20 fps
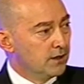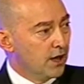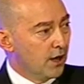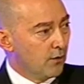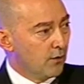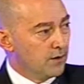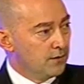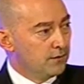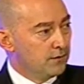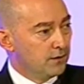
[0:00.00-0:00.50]

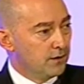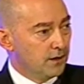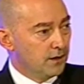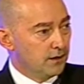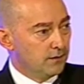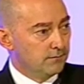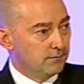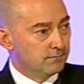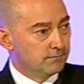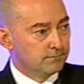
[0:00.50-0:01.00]

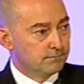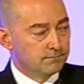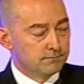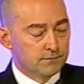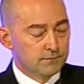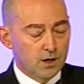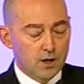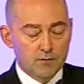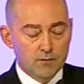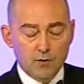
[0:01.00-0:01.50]
guarantee
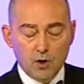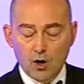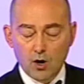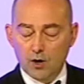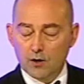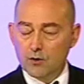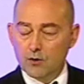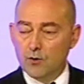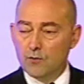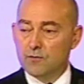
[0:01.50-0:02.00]
of
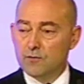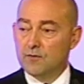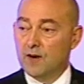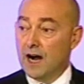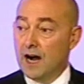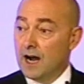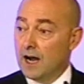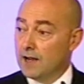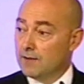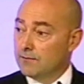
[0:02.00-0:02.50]
Article
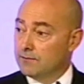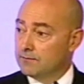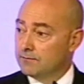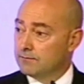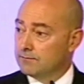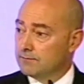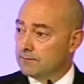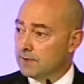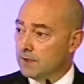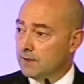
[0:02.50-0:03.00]

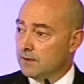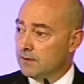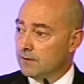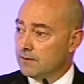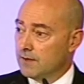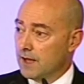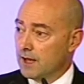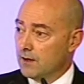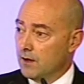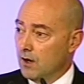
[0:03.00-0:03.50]
5
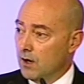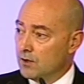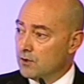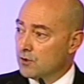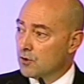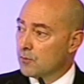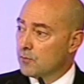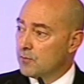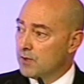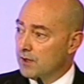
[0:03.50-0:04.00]
that
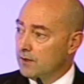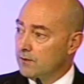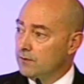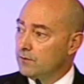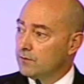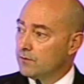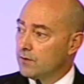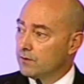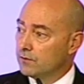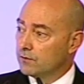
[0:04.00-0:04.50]

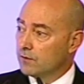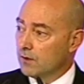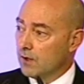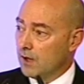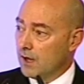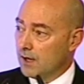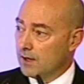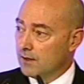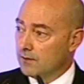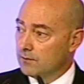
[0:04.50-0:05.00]
underpins this
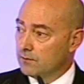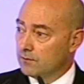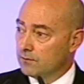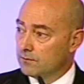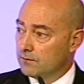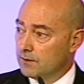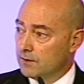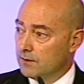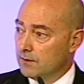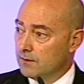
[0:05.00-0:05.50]

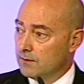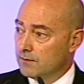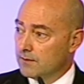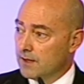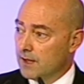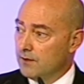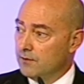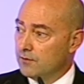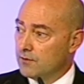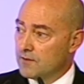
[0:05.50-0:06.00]
alliance,
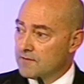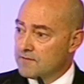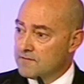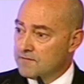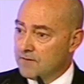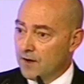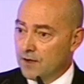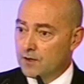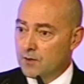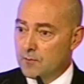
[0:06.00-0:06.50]
that is the
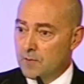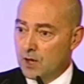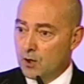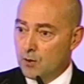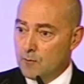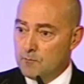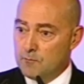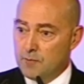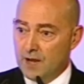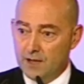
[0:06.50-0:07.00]

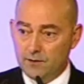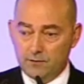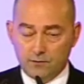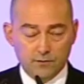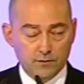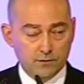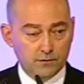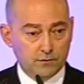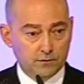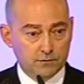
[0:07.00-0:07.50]
fundamental
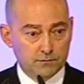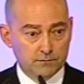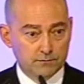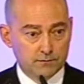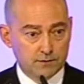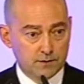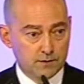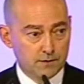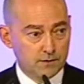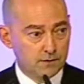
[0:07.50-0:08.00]
basis
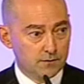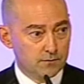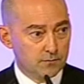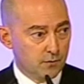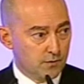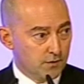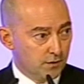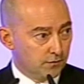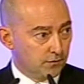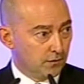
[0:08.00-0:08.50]

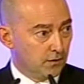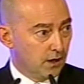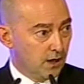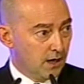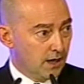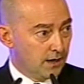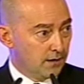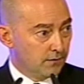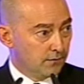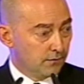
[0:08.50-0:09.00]
for this
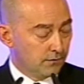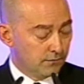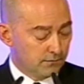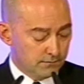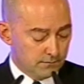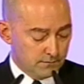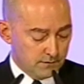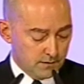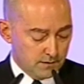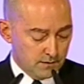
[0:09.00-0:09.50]
alliance.